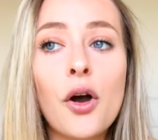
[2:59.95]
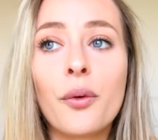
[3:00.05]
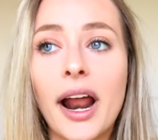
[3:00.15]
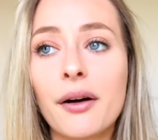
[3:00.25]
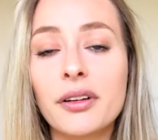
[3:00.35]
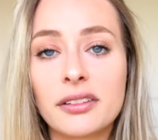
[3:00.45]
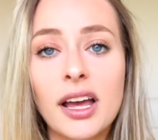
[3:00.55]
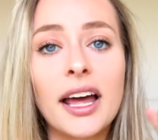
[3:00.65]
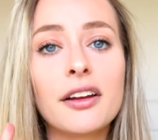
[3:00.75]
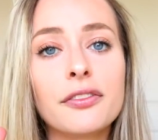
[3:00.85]
when I was
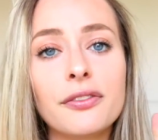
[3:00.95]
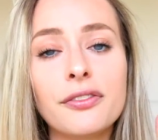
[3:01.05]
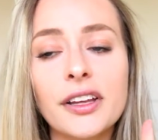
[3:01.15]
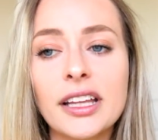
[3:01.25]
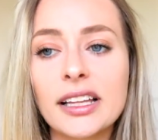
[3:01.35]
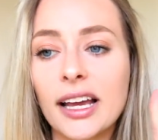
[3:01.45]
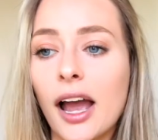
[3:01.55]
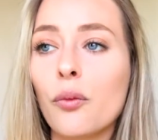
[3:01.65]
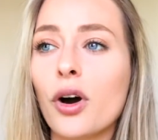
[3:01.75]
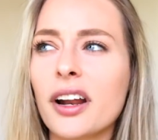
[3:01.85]
kind of feeling
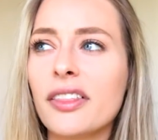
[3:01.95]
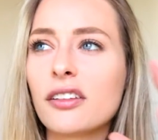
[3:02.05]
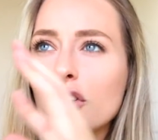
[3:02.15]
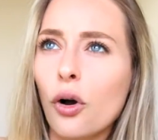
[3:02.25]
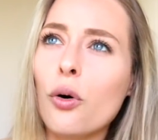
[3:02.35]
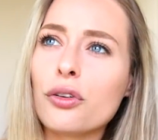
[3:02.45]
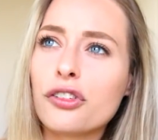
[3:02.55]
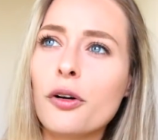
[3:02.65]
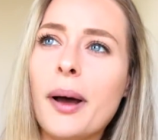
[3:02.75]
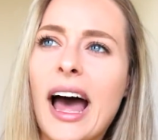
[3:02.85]
I wanted this goal
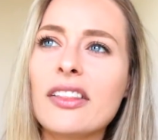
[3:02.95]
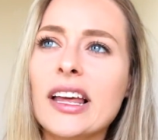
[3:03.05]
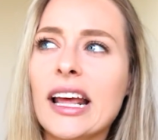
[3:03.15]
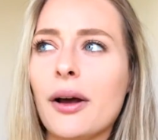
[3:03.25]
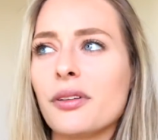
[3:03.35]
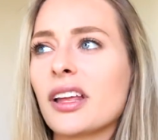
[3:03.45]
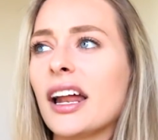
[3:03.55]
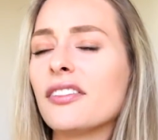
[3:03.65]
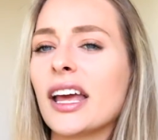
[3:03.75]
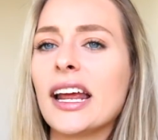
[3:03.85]
so badly, and I was
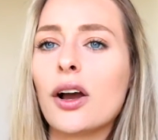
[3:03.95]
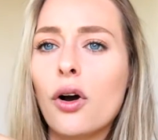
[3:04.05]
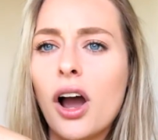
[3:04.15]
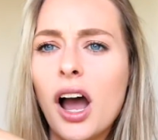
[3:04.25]
kind of getting